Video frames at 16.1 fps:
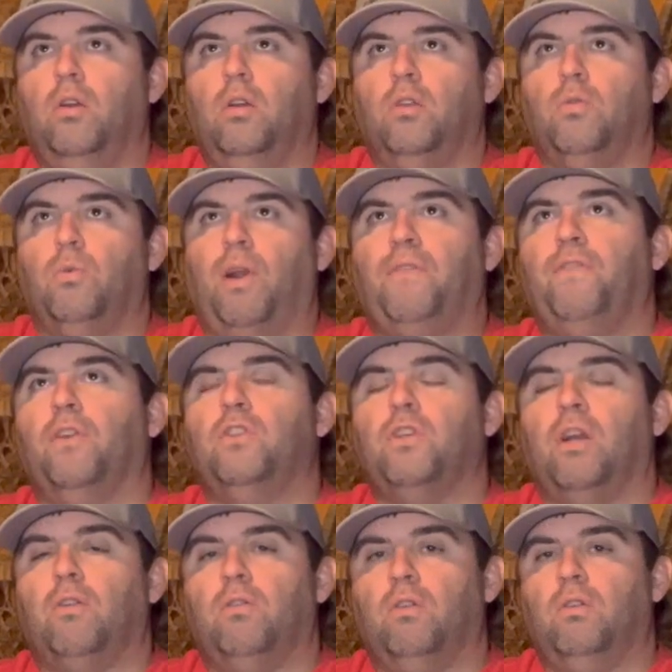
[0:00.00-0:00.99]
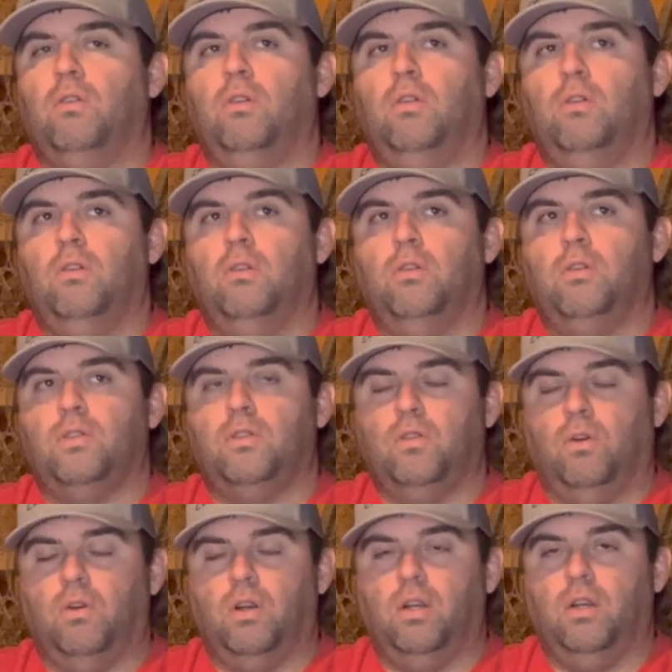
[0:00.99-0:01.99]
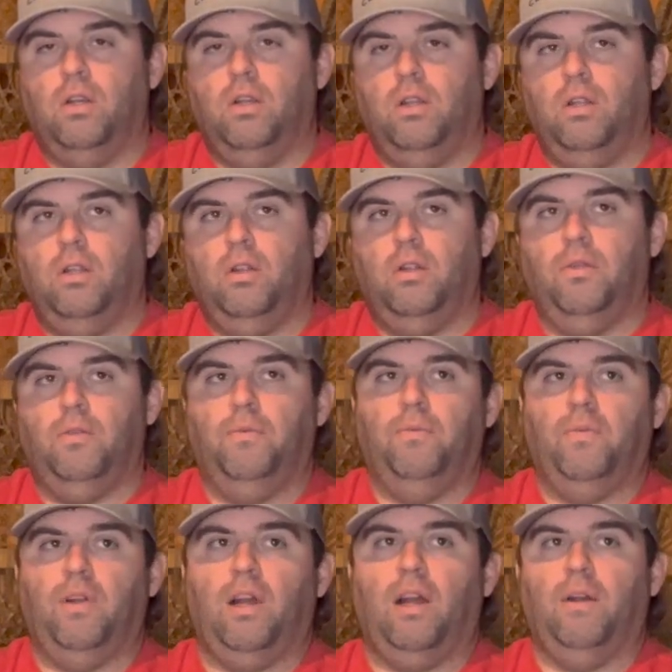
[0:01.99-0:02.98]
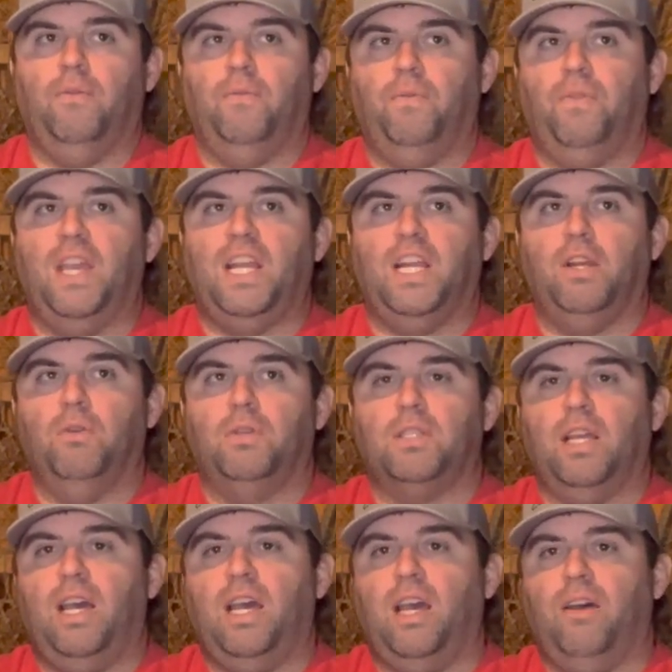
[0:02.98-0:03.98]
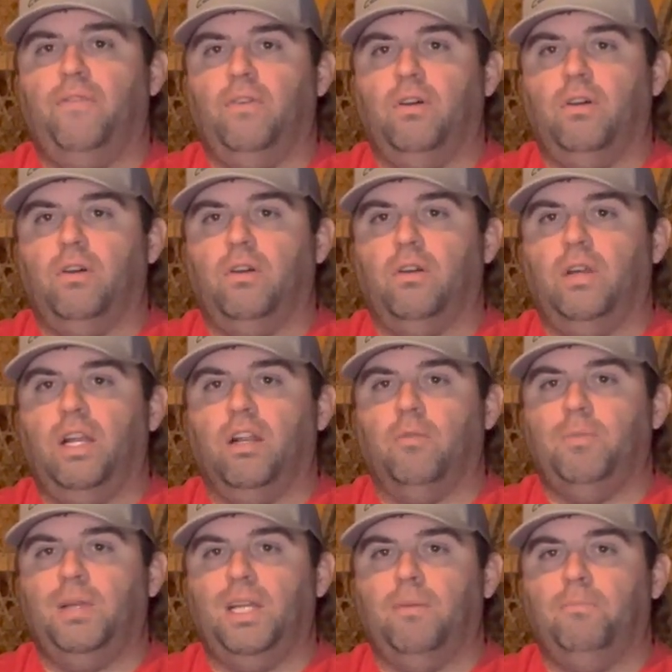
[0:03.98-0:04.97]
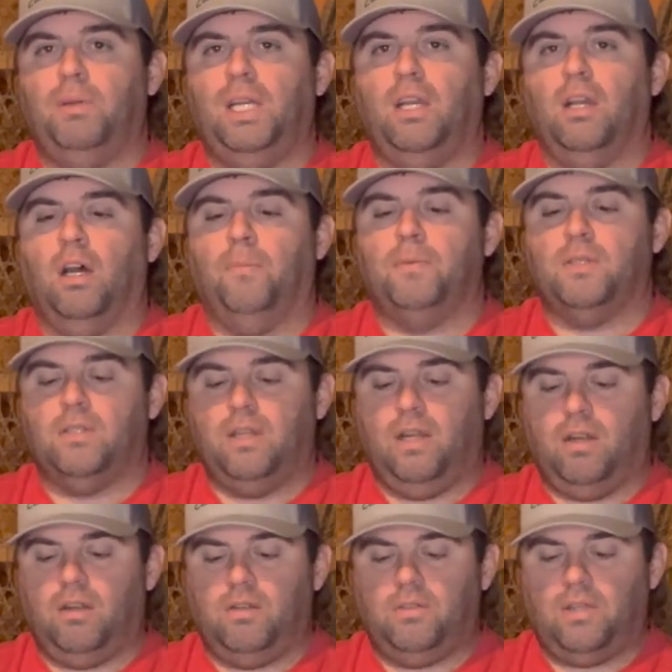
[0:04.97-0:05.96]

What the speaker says: the Redfield General Store, they used to have a Airbnb upstairs.